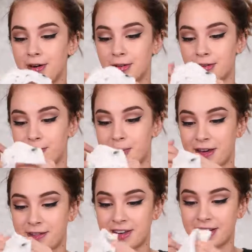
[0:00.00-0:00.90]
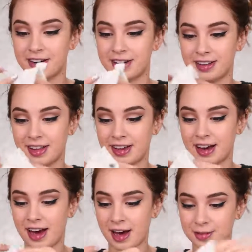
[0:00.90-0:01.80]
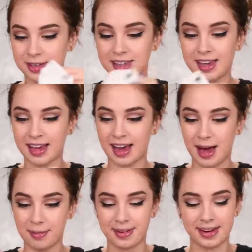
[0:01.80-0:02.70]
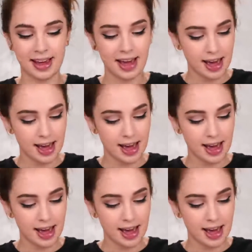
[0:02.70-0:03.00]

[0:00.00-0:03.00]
all over my finger? Like, how did that happen?